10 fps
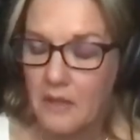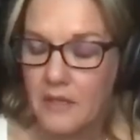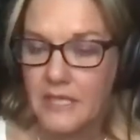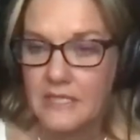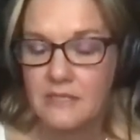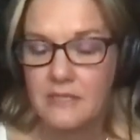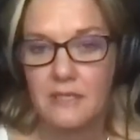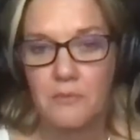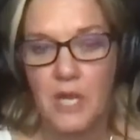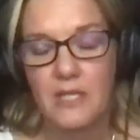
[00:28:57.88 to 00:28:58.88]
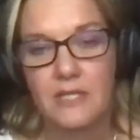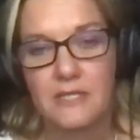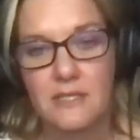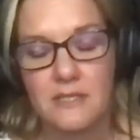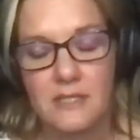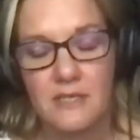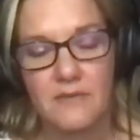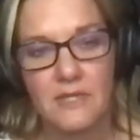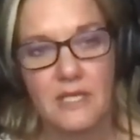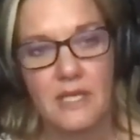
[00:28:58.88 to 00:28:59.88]
I guess it probably isn't
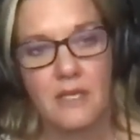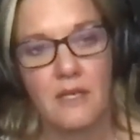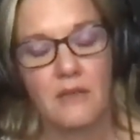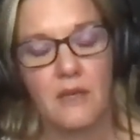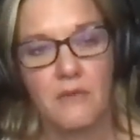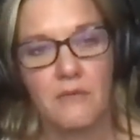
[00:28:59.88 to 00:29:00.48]
even like a